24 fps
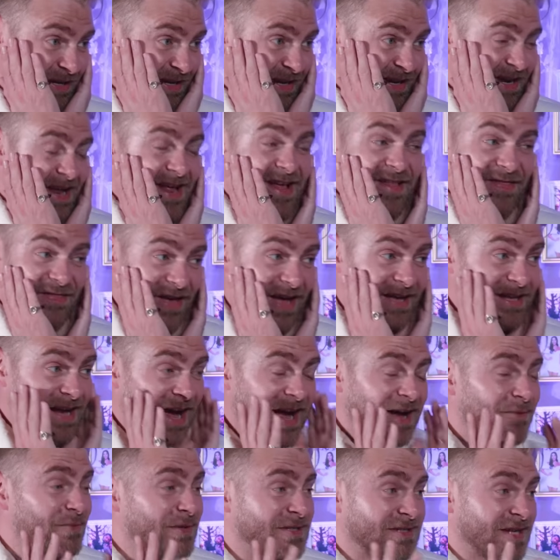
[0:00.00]
Yeah. they
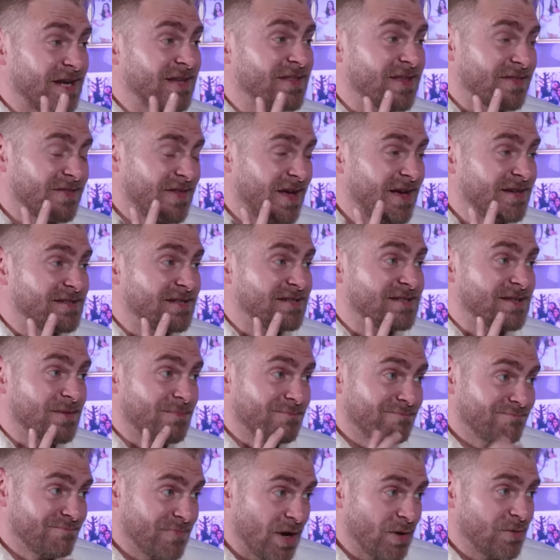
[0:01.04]
I would say that theirs is the
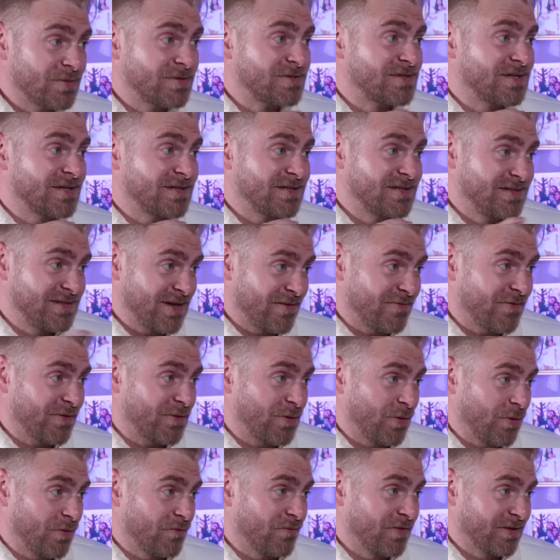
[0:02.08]
most
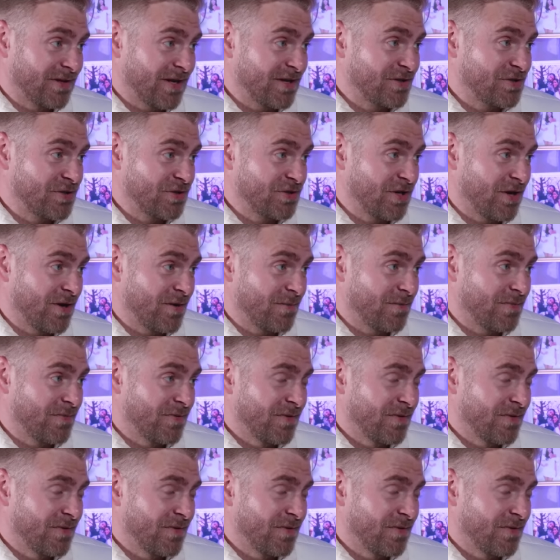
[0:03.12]
difficult relationship.